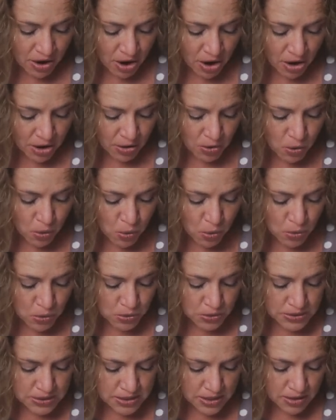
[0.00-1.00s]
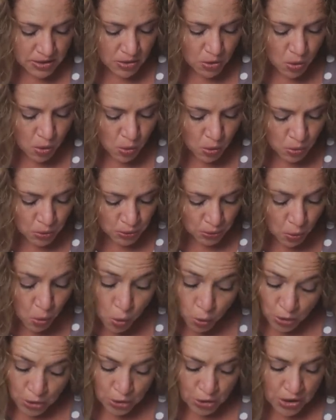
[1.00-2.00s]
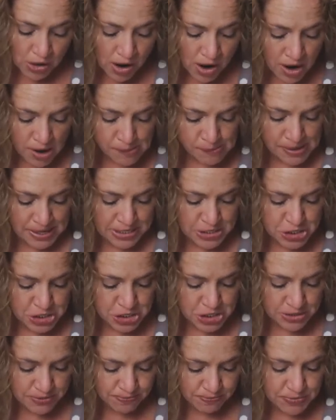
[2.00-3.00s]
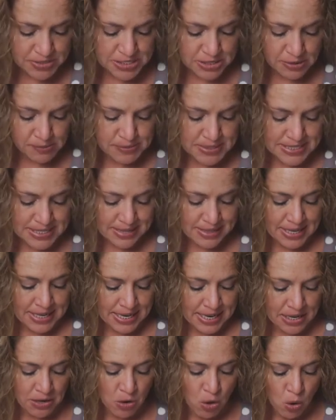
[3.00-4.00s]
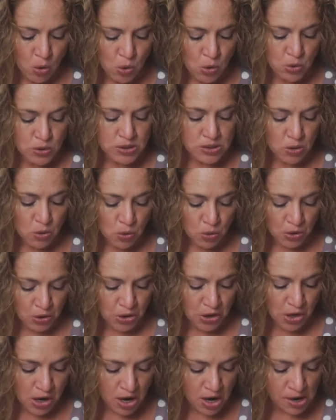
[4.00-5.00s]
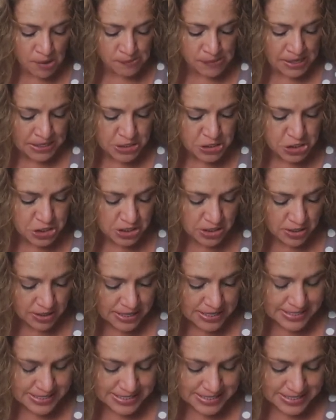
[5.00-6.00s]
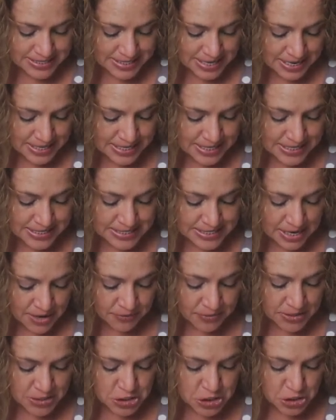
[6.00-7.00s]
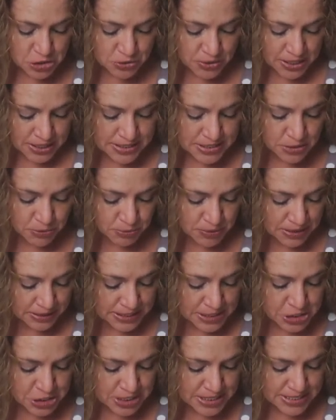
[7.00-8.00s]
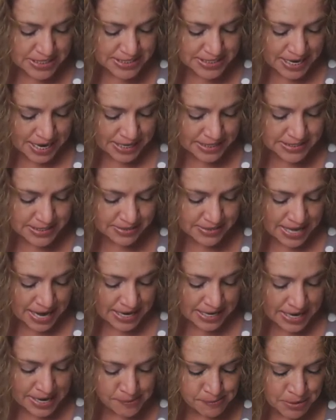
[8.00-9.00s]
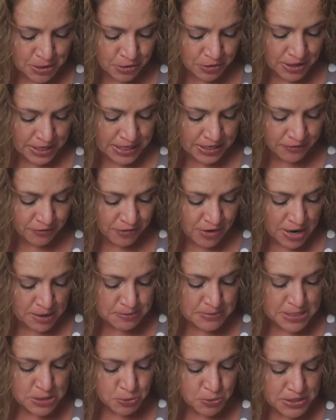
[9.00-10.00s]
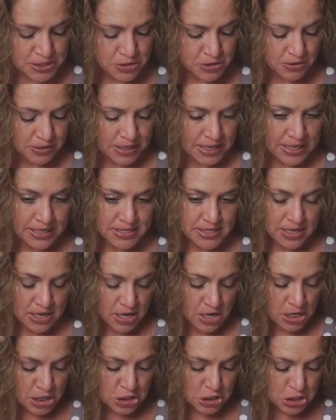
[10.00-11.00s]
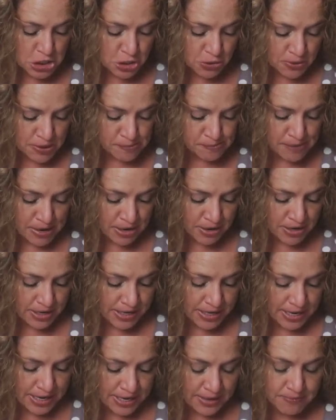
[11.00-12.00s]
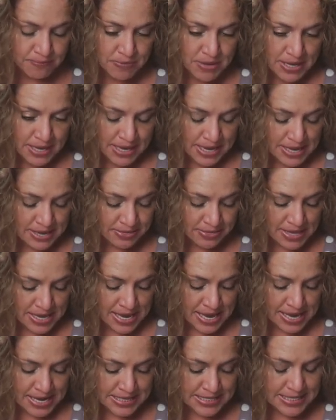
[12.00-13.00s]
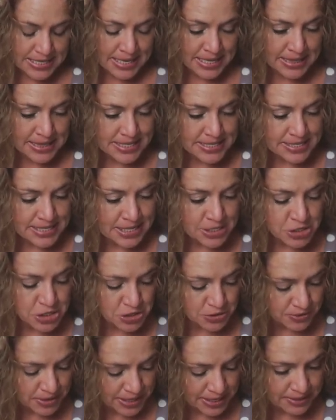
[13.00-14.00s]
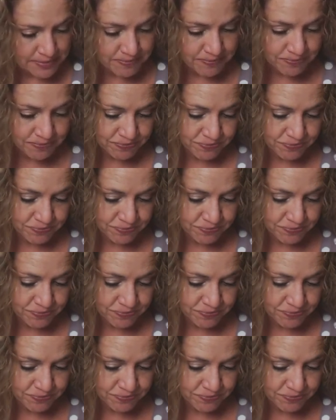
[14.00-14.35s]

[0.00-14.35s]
are old or order Amish. So let me say that again old order Amish, descendants of the strict religious sect that immigrated from Switzerland to America in the 18th century.